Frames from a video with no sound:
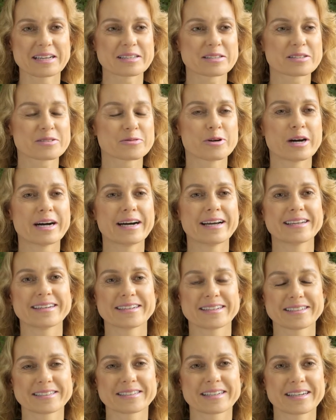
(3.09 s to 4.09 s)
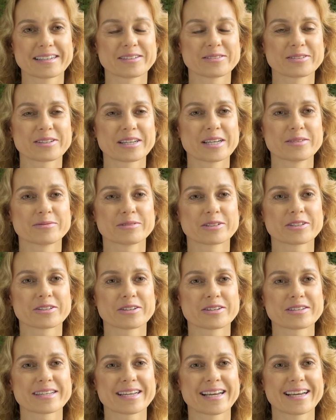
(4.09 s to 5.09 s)
That's why I kind of came
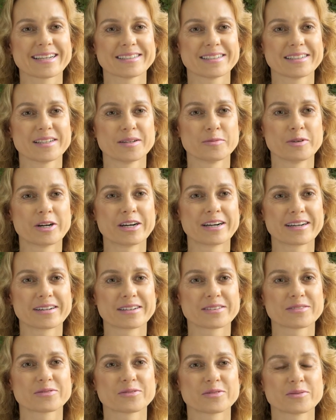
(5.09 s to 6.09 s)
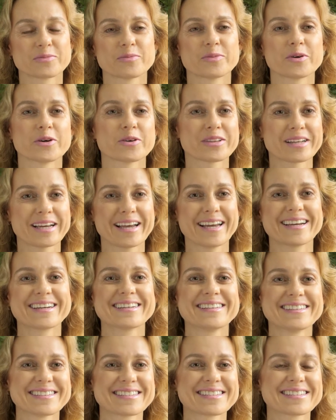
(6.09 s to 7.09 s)
across Hedy Lamarr from both
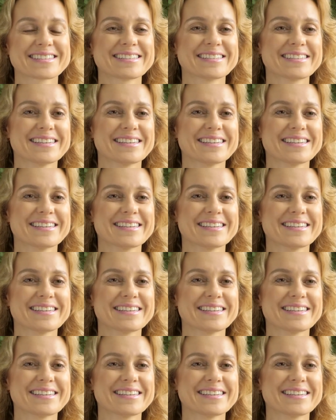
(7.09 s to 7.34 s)
angles.